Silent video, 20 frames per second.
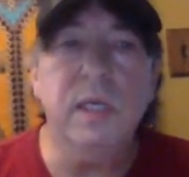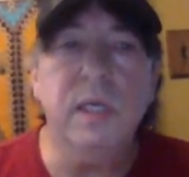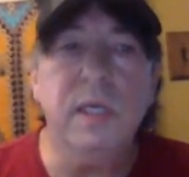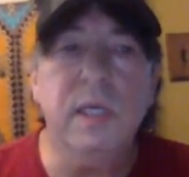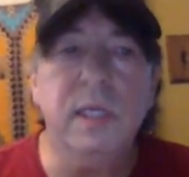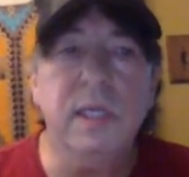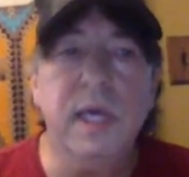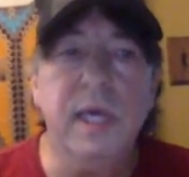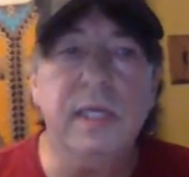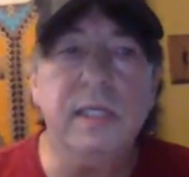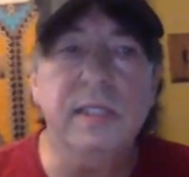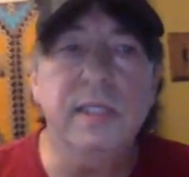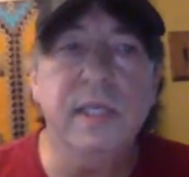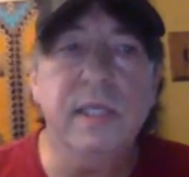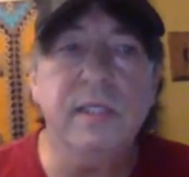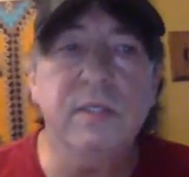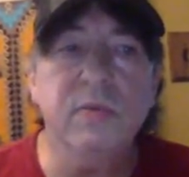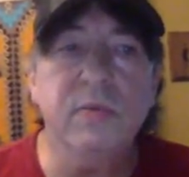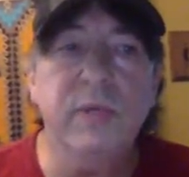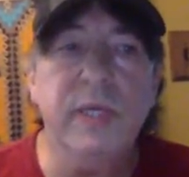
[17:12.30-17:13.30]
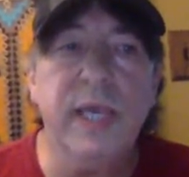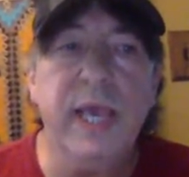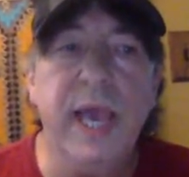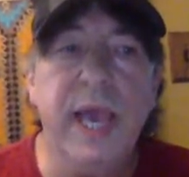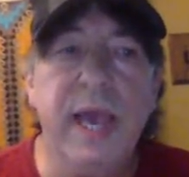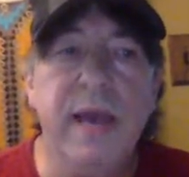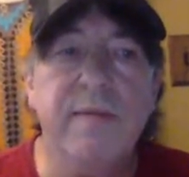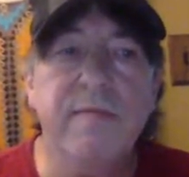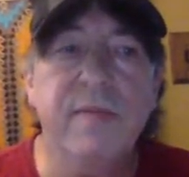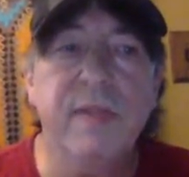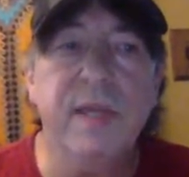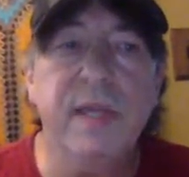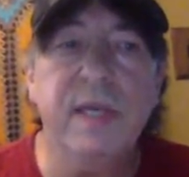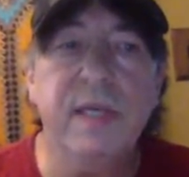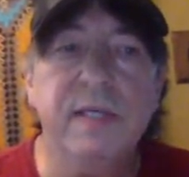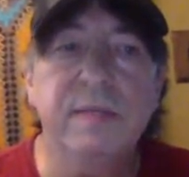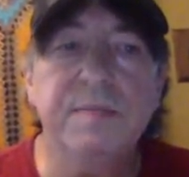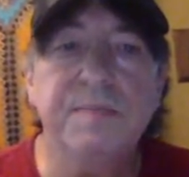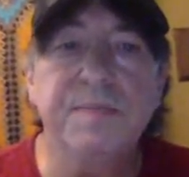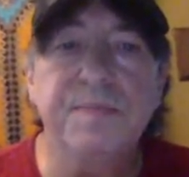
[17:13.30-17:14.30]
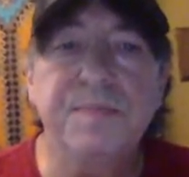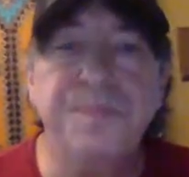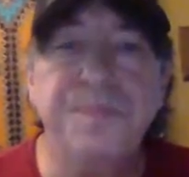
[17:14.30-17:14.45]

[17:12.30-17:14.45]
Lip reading: in that sense, we have then